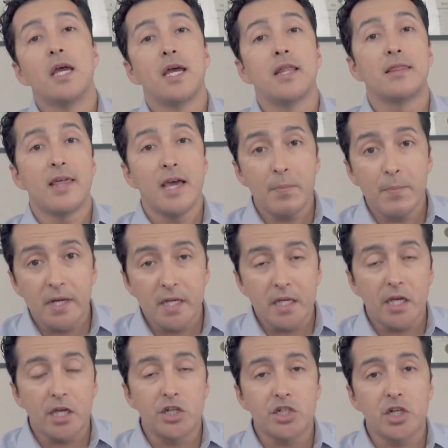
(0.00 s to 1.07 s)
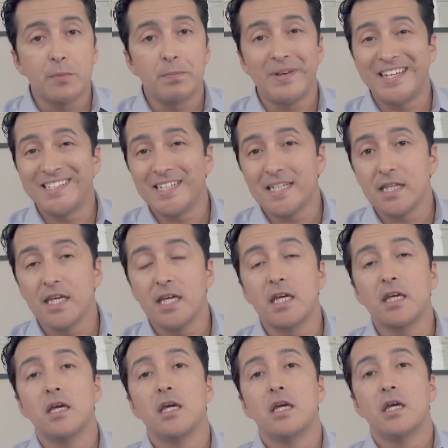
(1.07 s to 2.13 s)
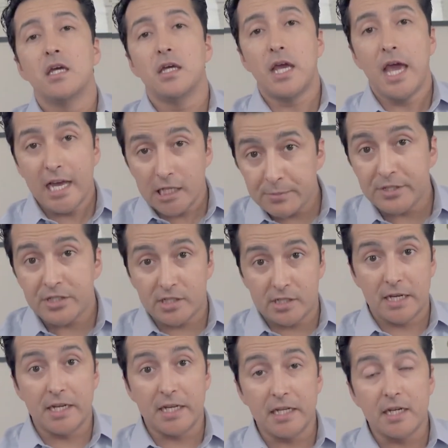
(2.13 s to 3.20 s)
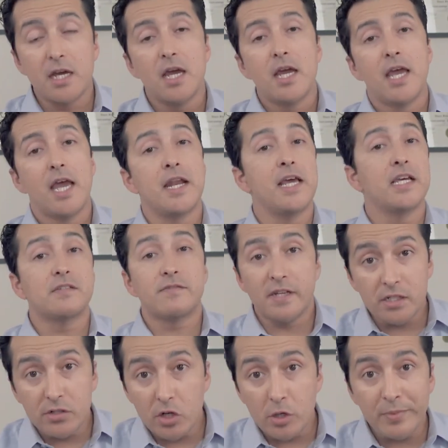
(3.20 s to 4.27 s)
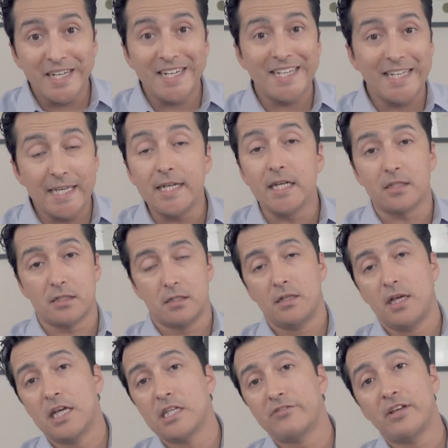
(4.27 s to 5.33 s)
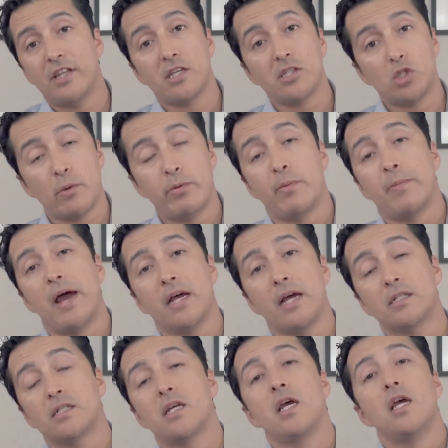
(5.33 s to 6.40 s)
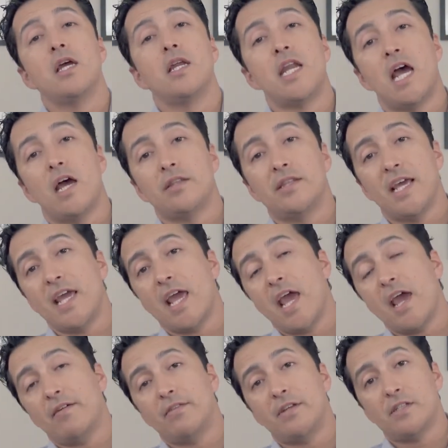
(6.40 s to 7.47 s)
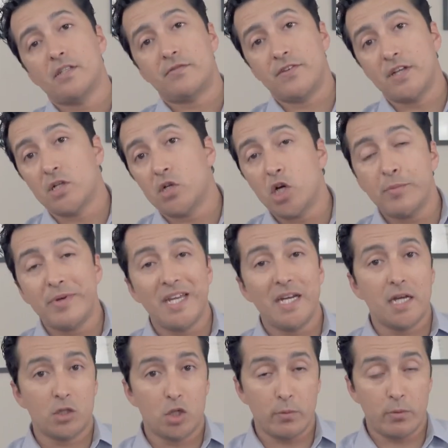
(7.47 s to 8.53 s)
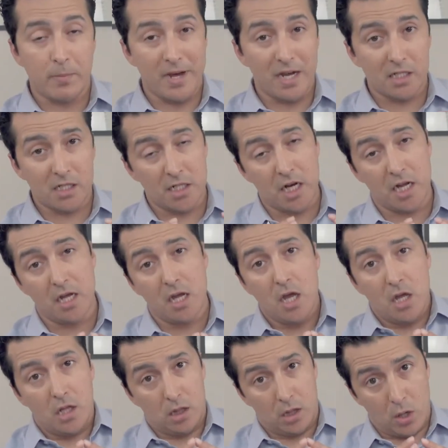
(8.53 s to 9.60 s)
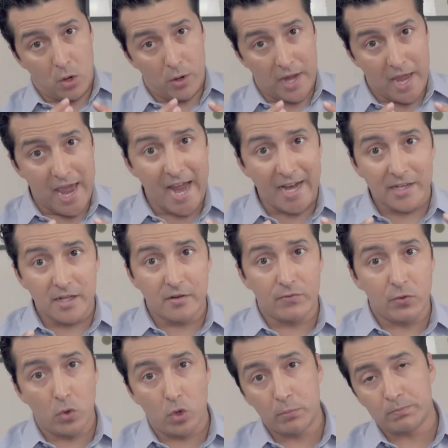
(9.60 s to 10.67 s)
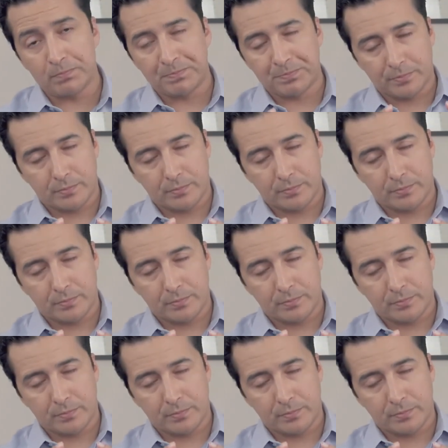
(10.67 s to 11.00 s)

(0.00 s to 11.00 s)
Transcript: and that medication basically has been studied and has phentermine in it, as well as Topamax. Now, they have this phentermine and Topamax in a long-acting form,